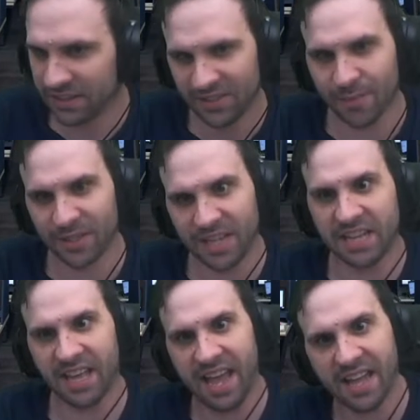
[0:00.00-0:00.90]
it's almost like
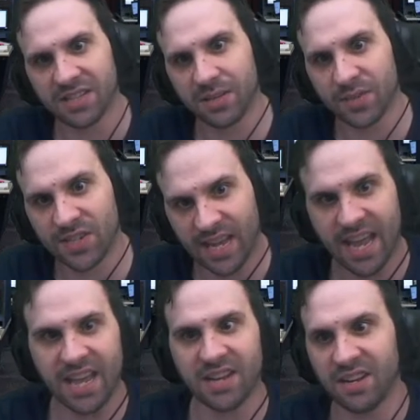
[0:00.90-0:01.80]
they had some
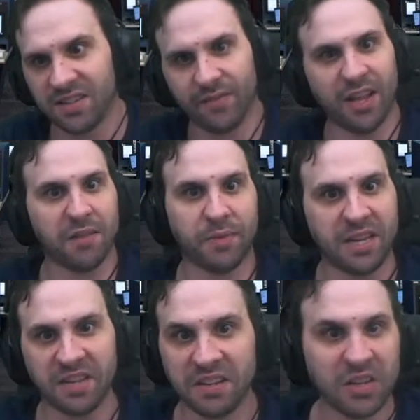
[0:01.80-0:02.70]
say in
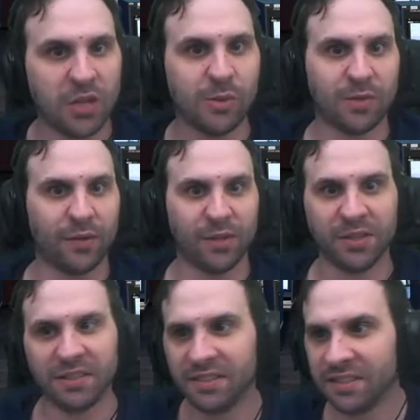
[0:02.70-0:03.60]
developing useful
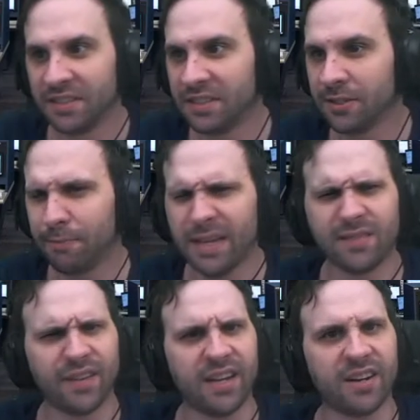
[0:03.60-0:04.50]

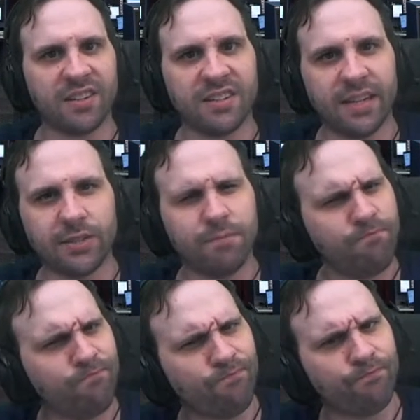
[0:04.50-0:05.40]
spaceflight architecture.
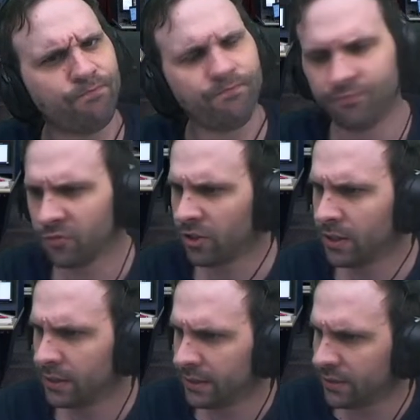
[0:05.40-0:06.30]
Hmm,
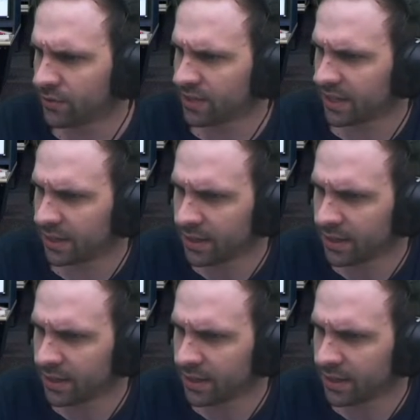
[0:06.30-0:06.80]
interesting.